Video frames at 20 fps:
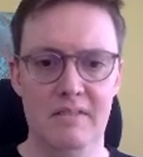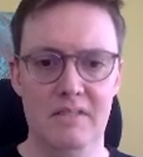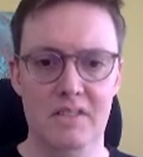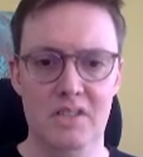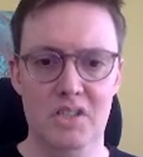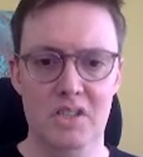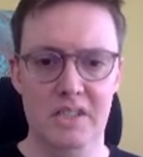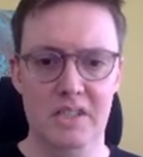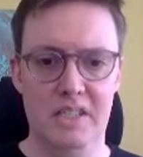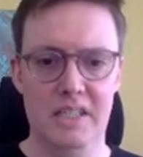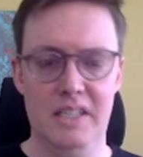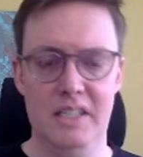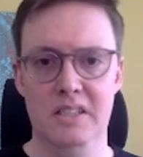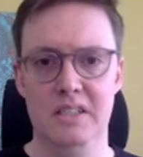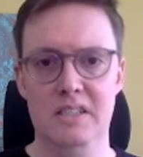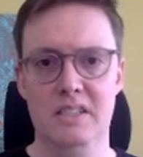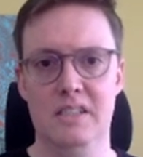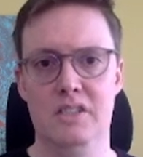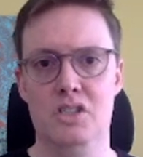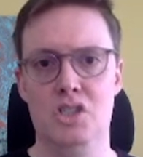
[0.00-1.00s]
just get
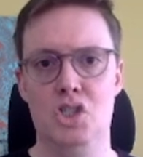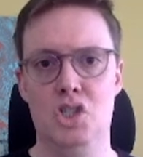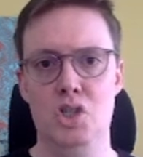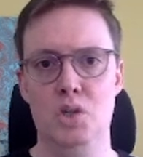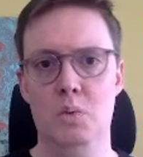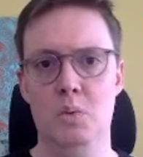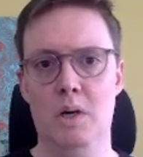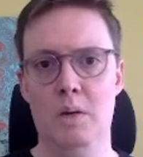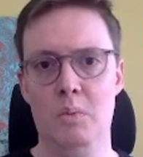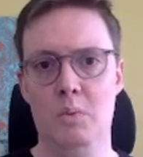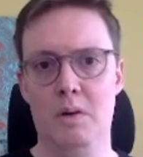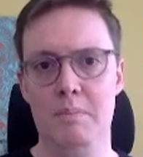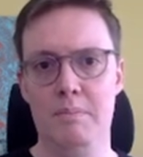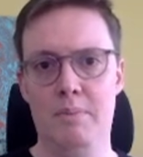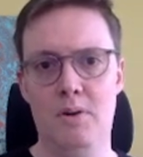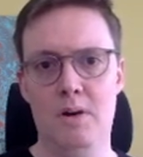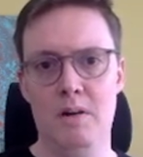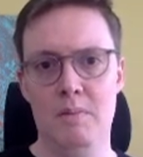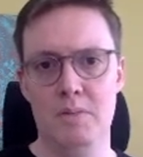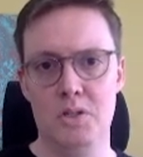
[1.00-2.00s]
this 2-on-1
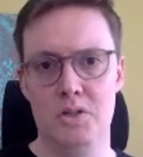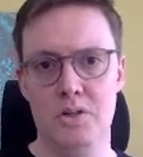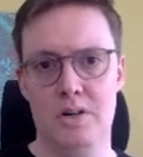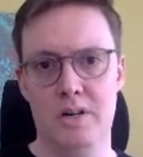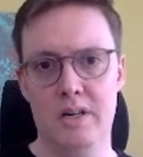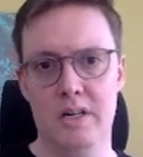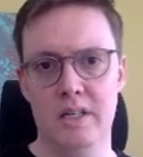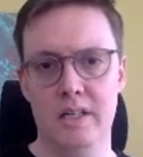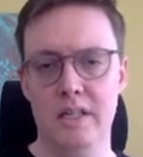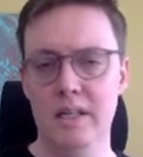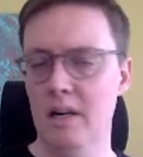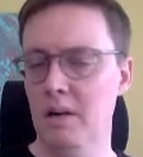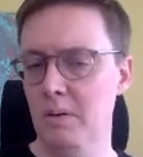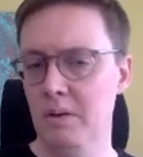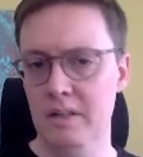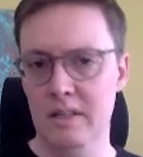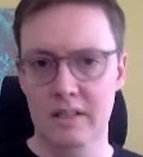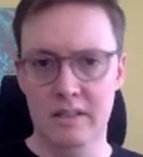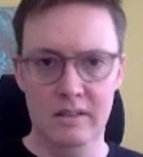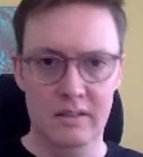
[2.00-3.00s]
pawn majority going